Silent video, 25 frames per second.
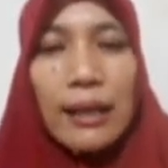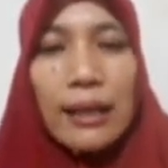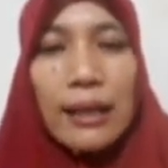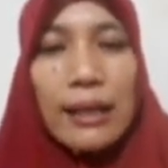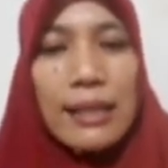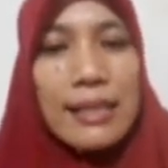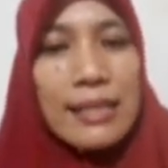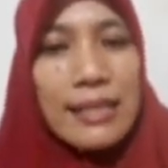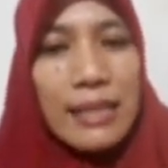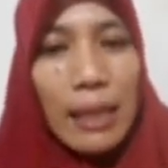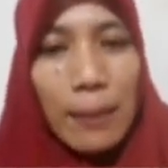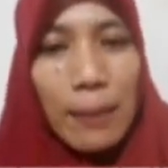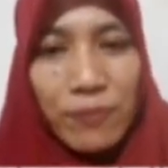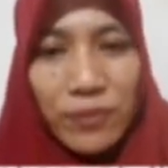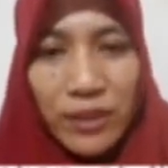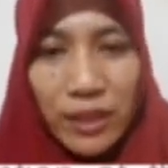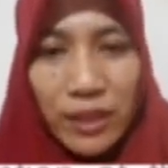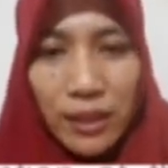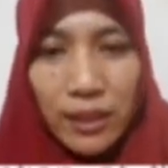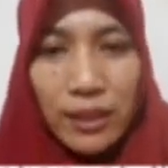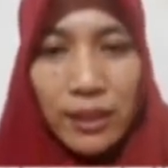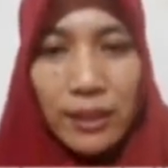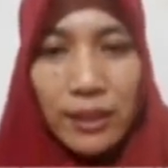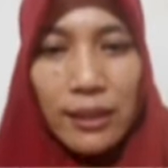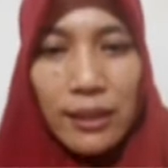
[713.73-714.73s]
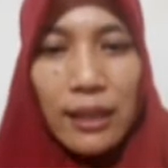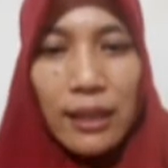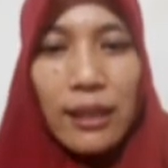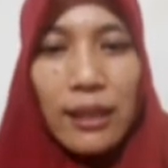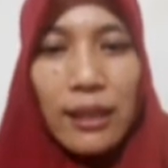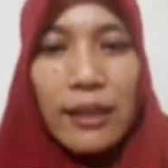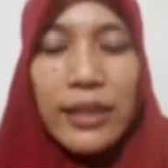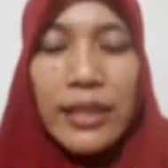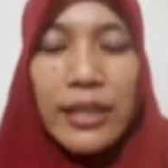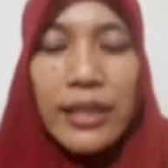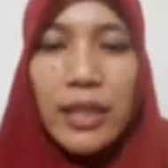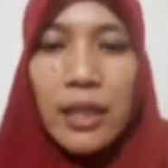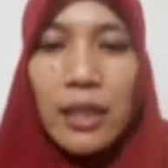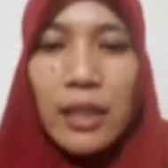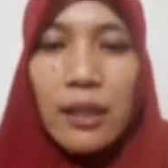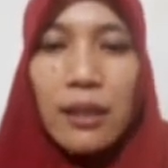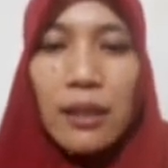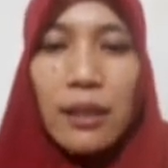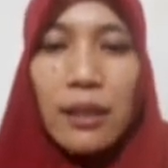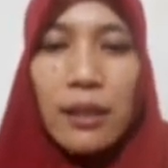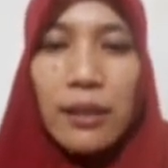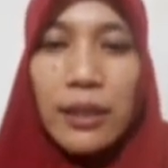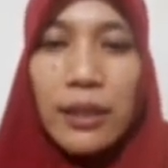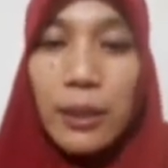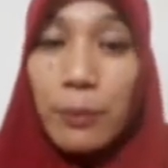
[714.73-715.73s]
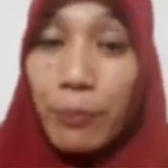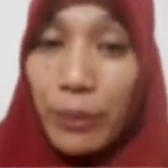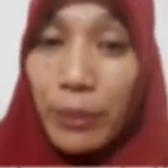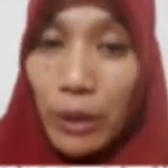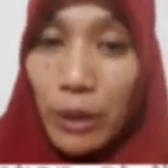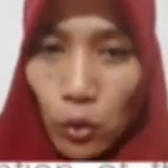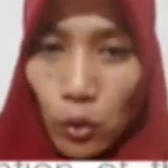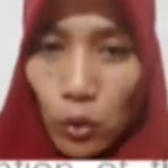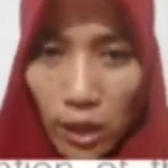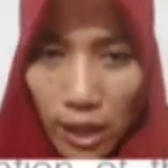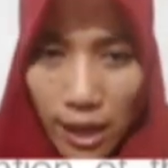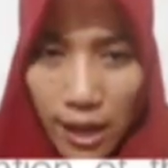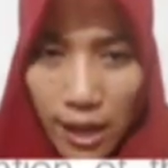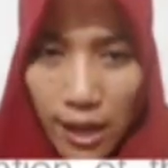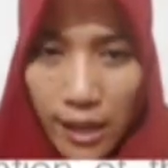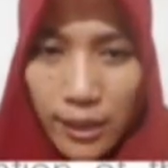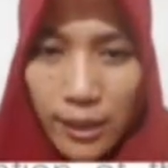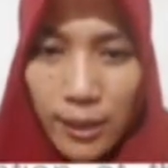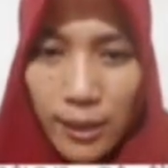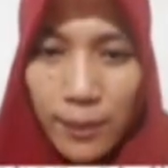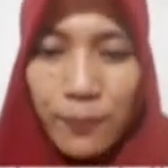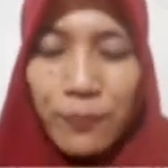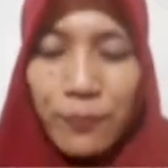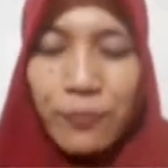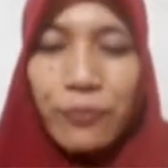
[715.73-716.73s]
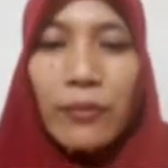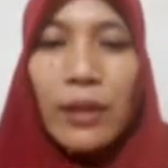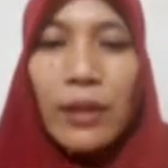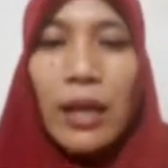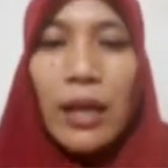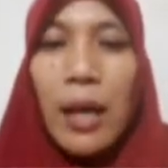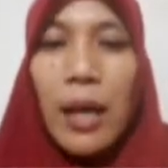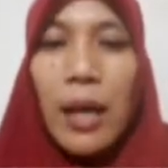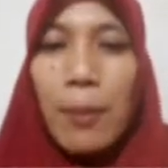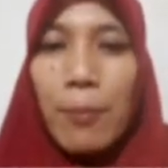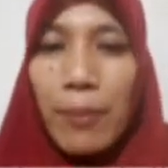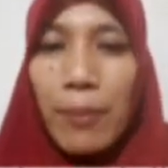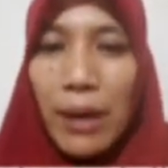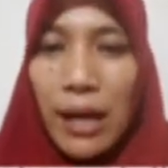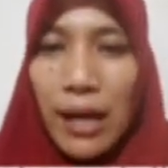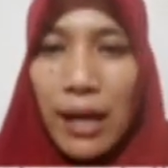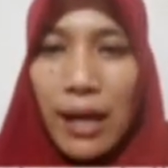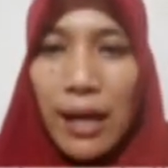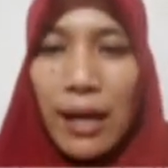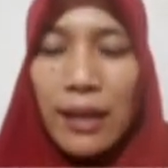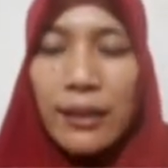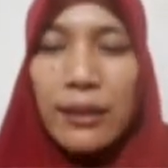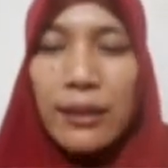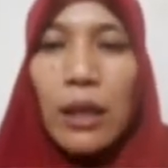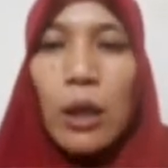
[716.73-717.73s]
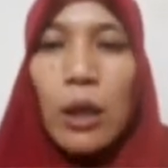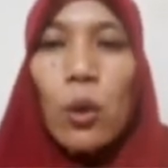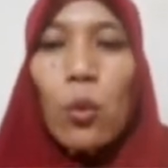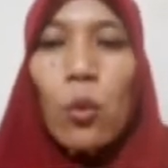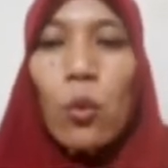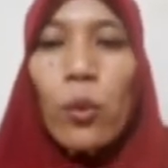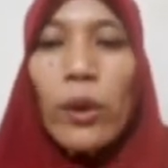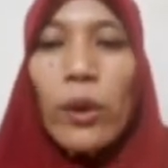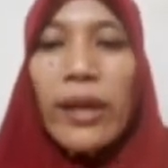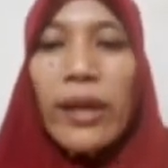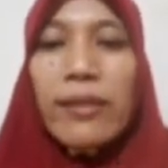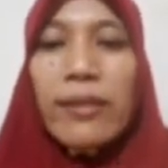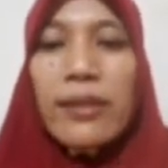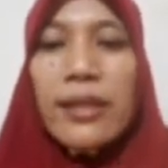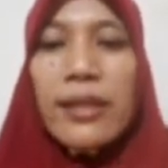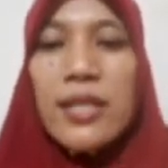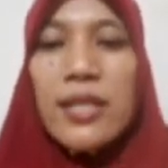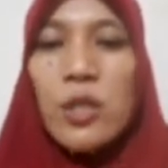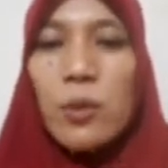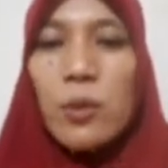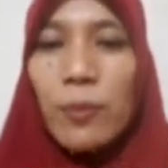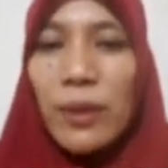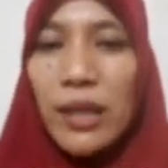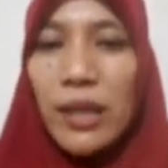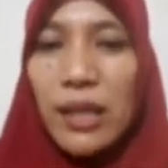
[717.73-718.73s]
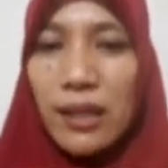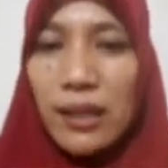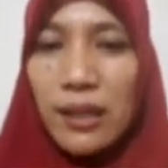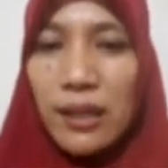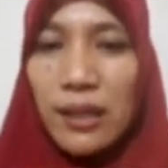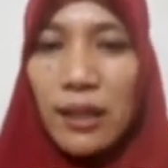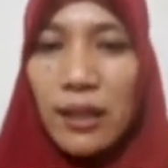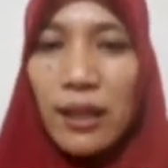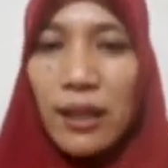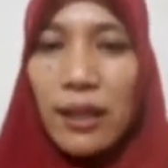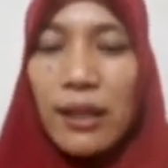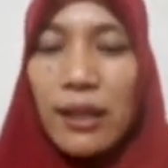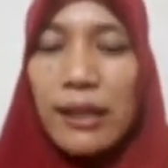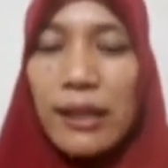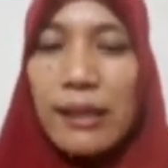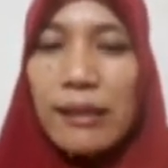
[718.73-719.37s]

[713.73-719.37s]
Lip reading: accepted the POI. But when the speaker